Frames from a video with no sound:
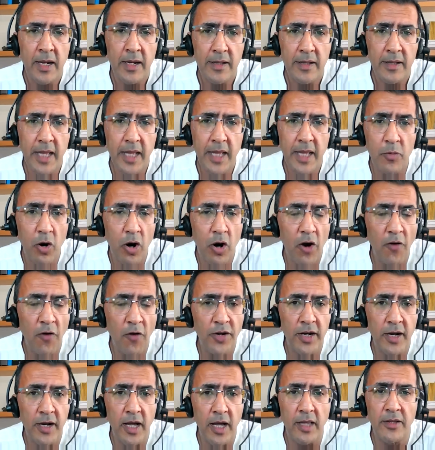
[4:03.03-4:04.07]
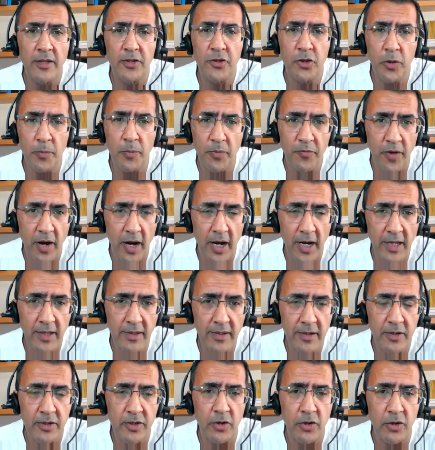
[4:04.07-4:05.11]
They were often
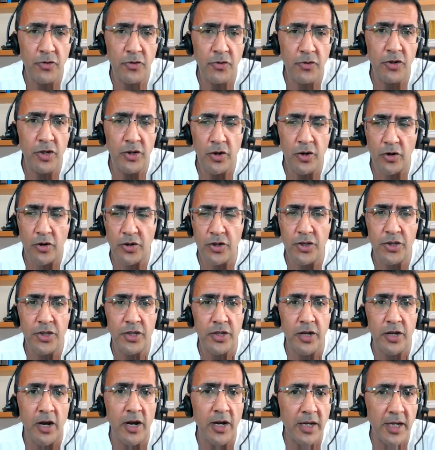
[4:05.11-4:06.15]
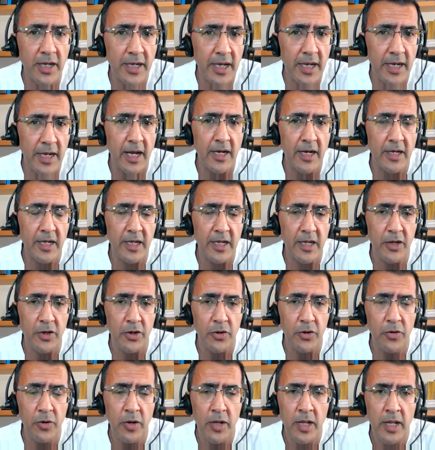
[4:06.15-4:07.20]
unsupervised. So junior doctors starting in
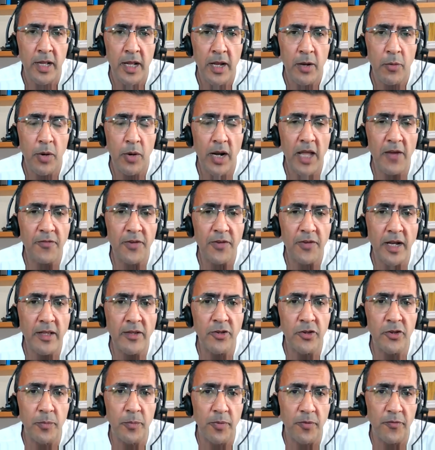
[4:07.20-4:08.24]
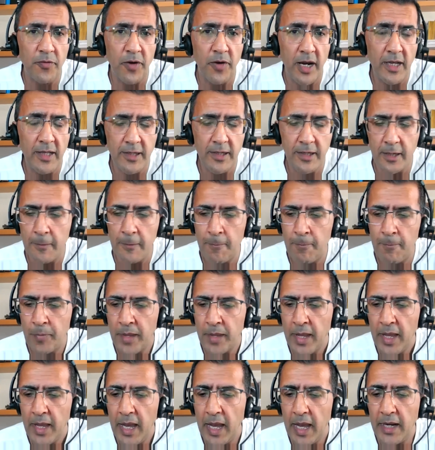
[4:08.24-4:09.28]
ITU were left unsupervised.
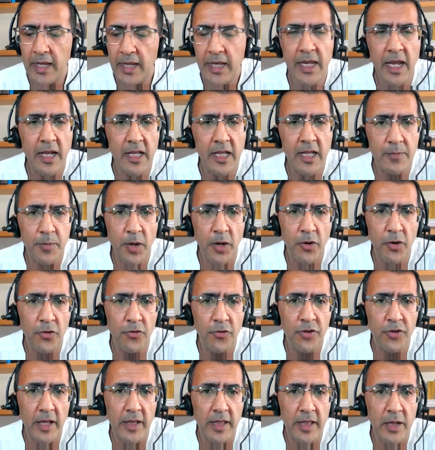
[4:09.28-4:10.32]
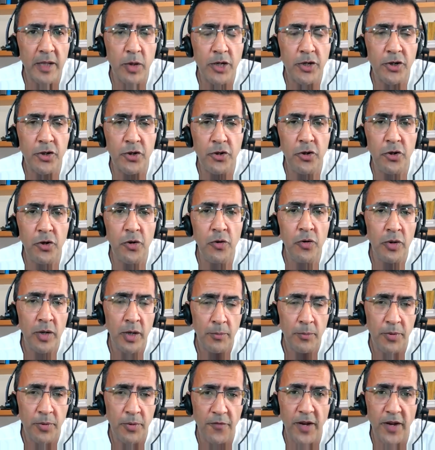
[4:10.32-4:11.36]
And he exposed that there were two
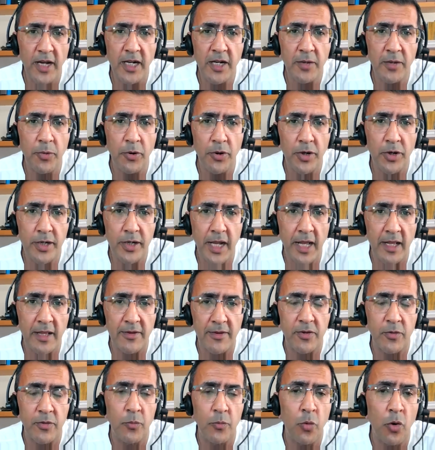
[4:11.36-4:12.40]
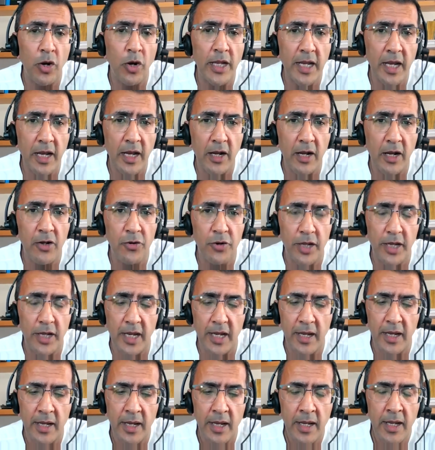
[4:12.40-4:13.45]
preventable deaths, one
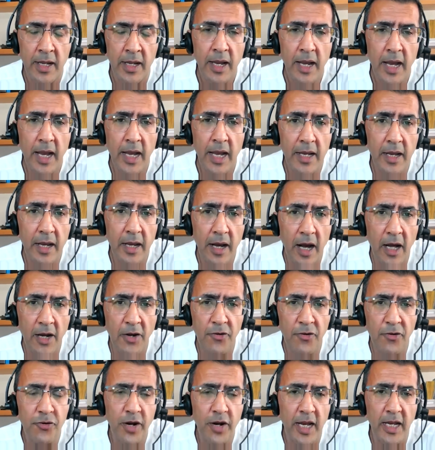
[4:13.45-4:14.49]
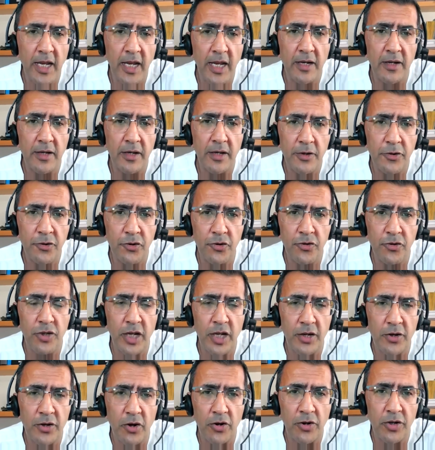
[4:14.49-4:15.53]
including a untrained
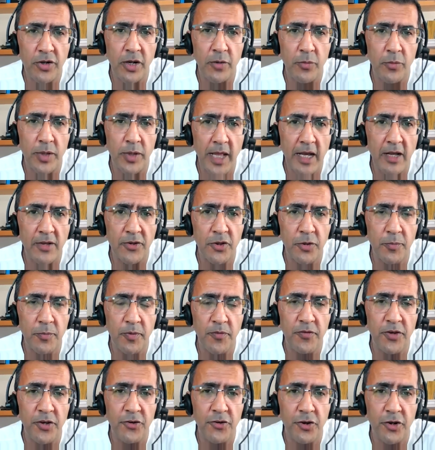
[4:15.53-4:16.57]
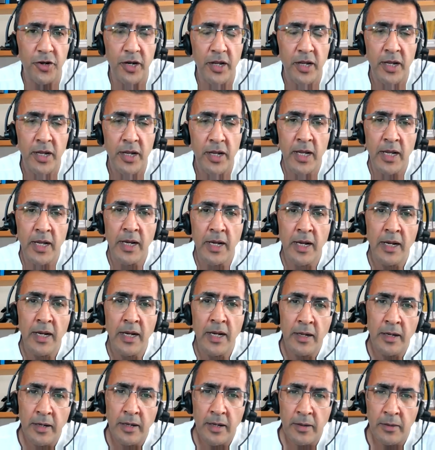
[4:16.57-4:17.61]
junior doctor without supervision
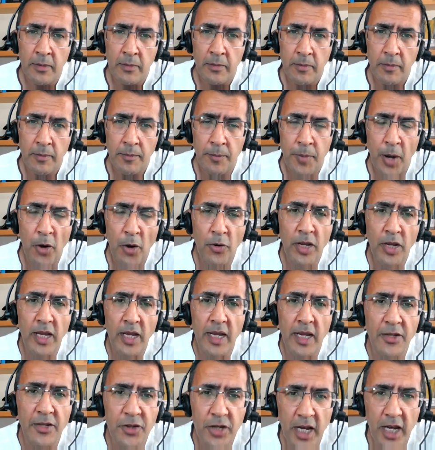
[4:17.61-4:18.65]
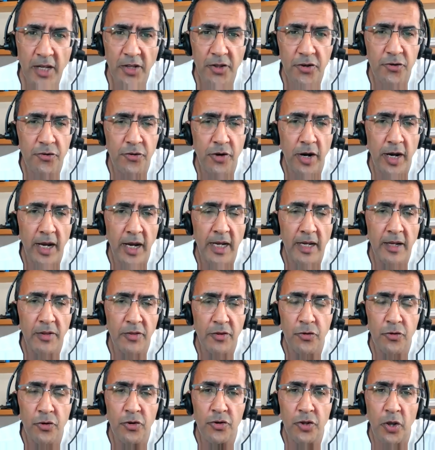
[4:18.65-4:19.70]
poking a chest drain
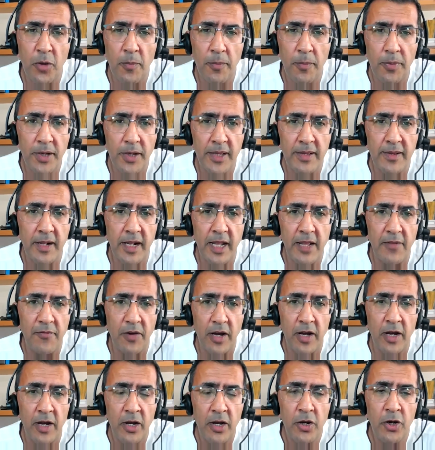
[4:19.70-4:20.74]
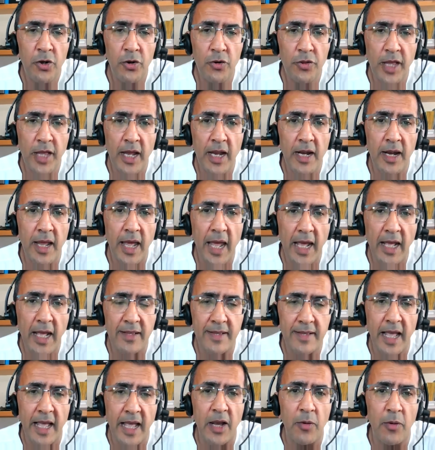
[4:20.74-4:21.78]
through somebody's liver who then
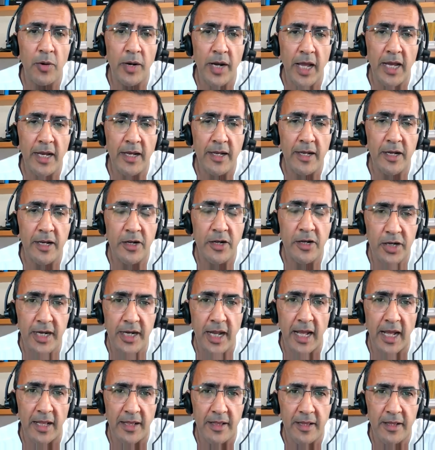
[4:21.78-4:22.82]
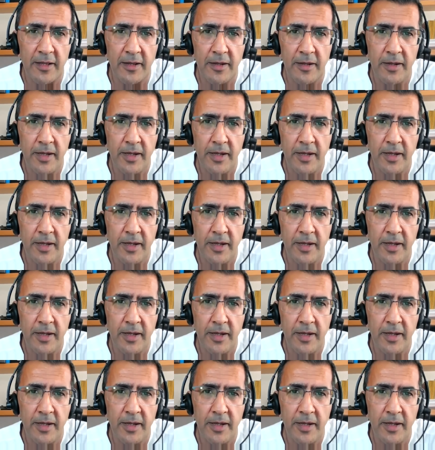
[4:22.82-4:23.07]
exsanguinated to death.